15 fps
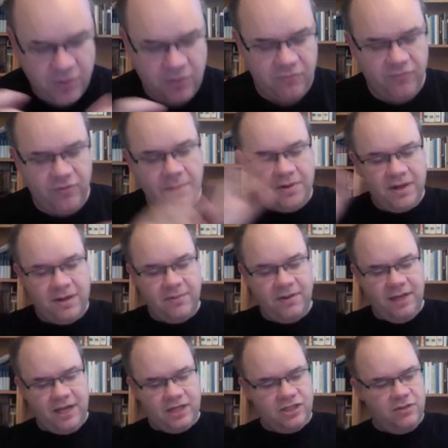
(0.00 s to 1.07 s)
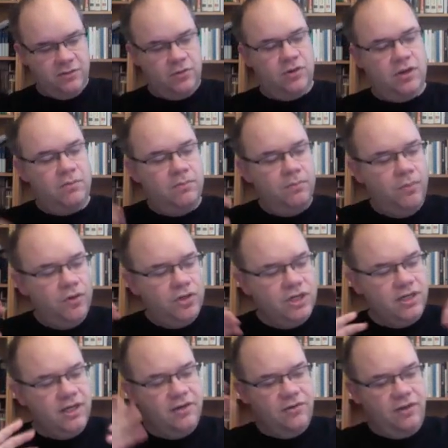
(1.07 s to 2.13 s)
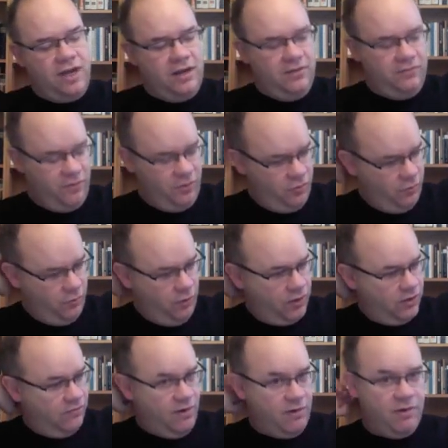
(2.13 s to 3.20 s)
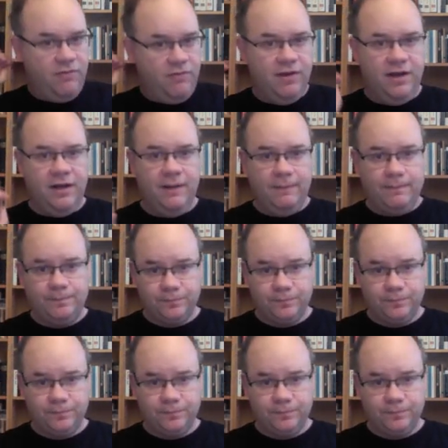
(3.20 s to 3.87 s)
of rapid application level. You can push it into anything you want very quickly.